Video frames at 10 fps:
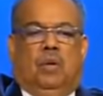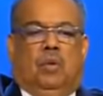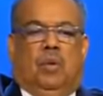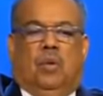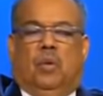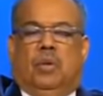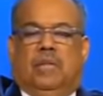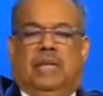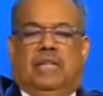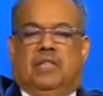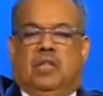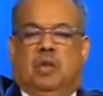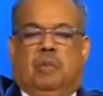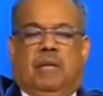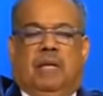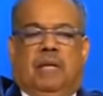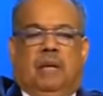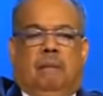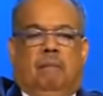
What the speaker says: who don't know what the end is going to be.